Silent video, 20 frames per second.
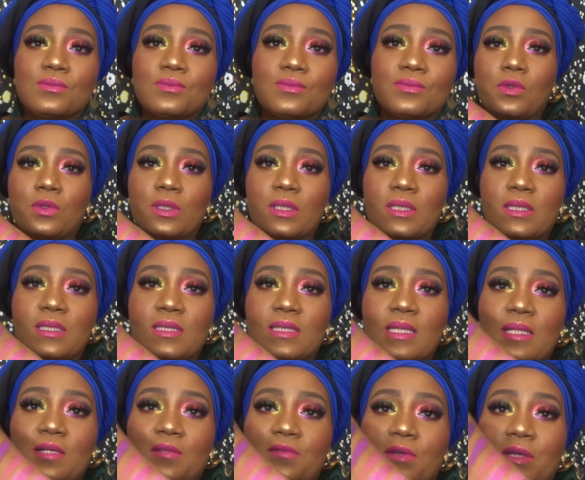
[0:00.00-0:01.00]
So this is
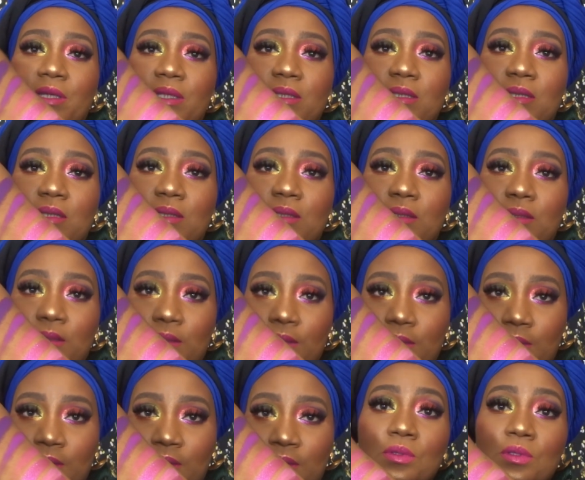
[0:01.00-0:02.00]
Elevate,
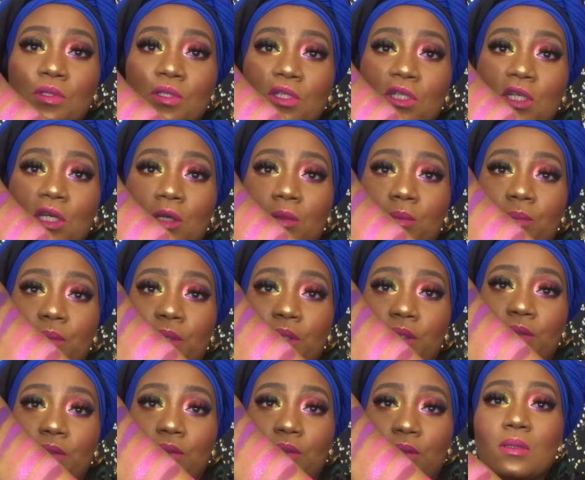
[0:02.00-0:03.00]

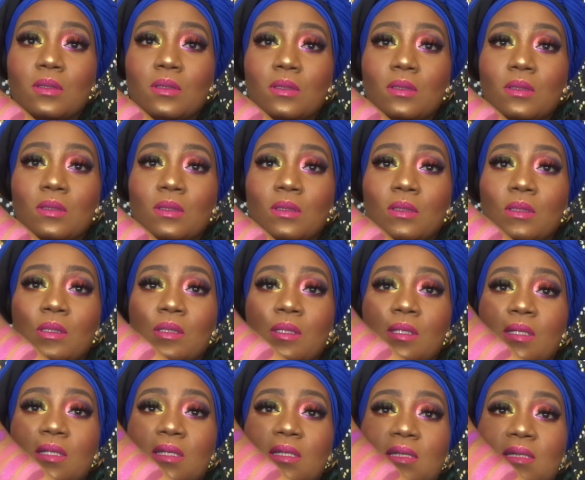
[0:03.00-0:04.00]
Champion,
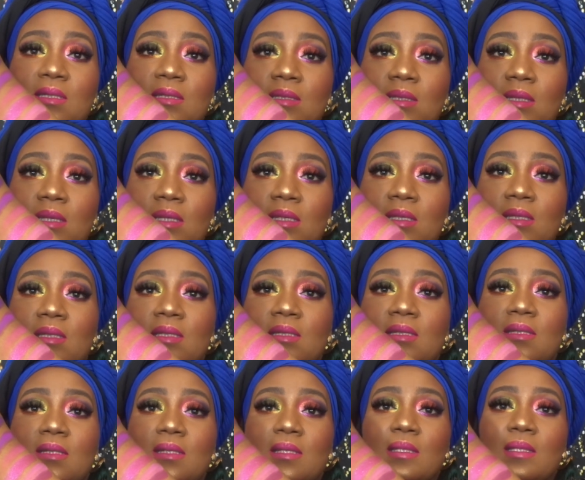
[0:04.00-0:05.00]

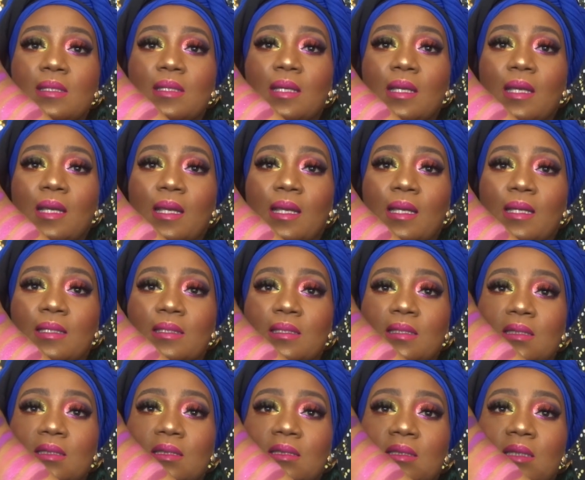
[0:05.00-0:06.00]
Seize, and
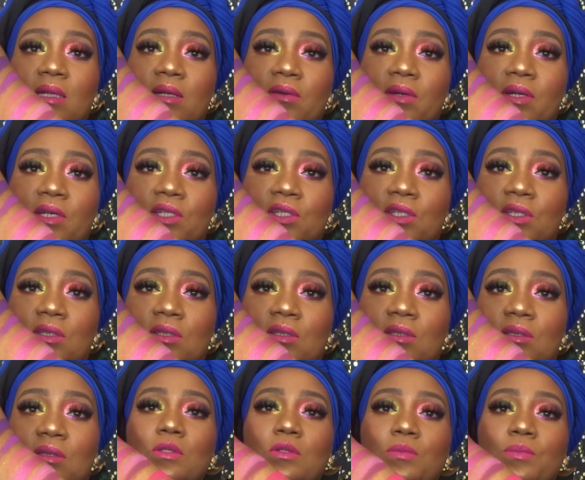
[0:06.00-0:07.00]
Direction.
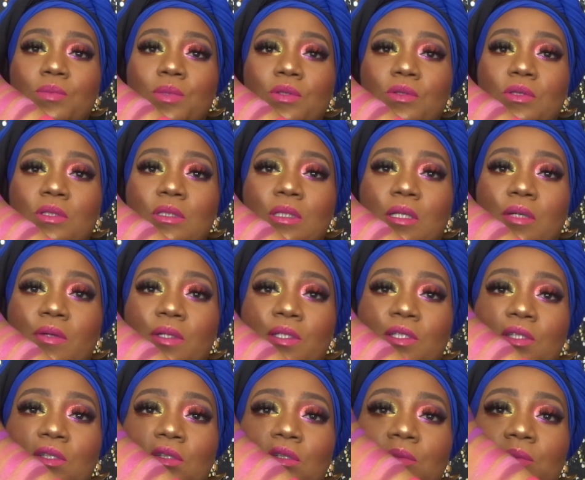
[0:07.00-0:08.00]
I'm going to build
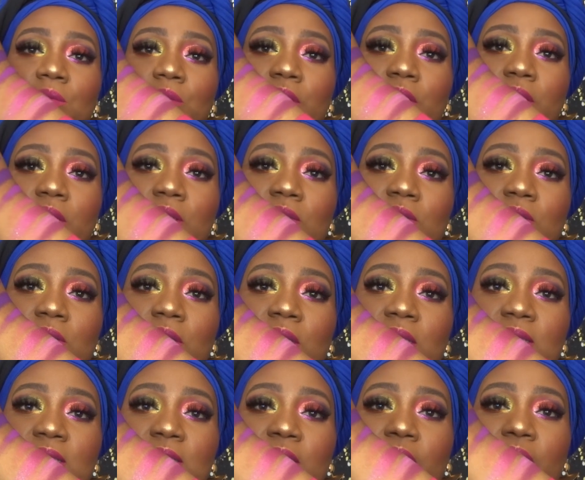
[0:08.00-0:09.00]
Direction up again, so that's
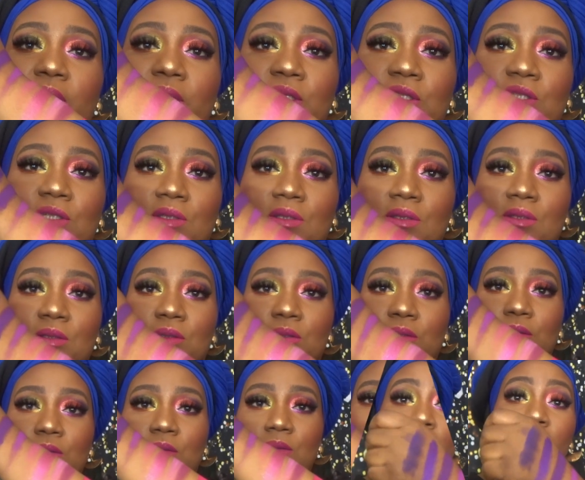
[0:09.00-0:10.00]
Direction.
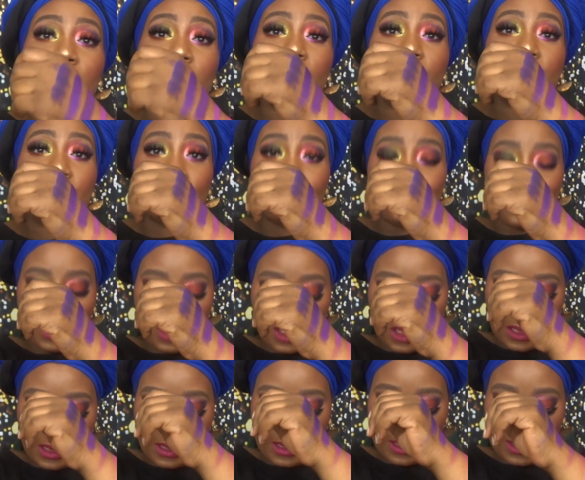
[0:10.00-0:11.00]
Next 3
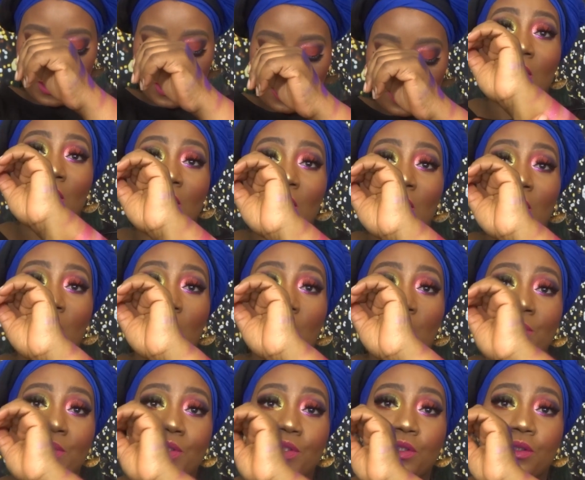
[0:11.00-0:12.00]
shades.
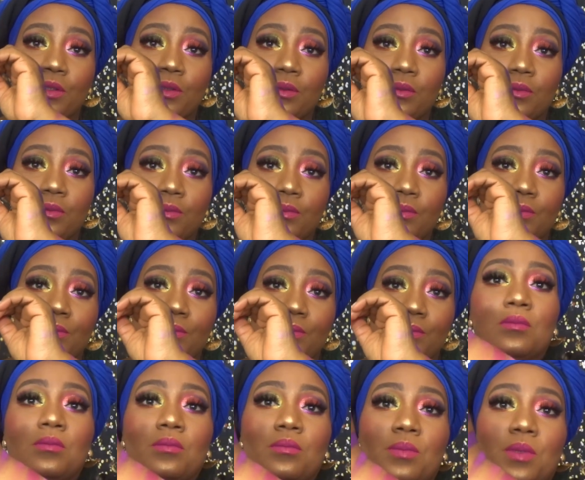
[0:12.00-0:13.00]
Capture,
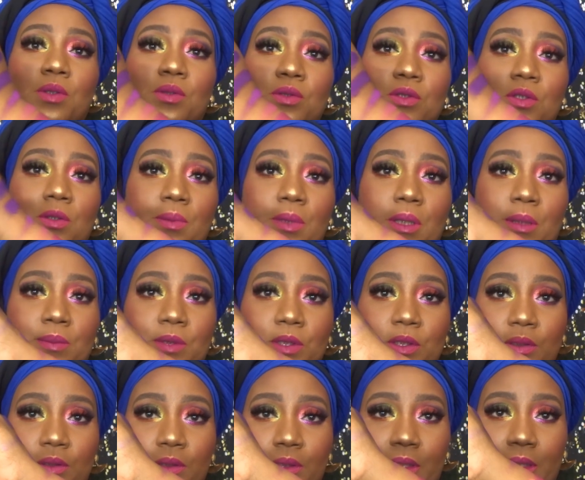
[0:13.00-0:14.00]
build up
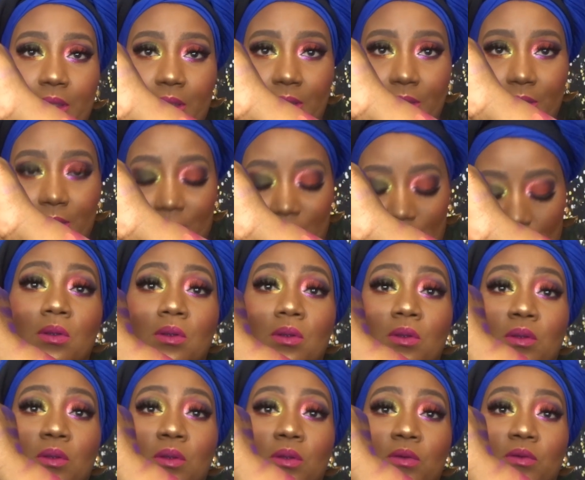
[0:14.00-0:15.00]
Capture again.
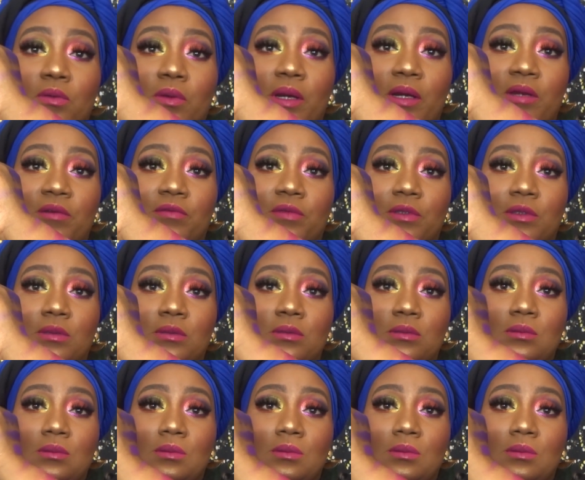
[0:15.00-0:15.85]
Rival,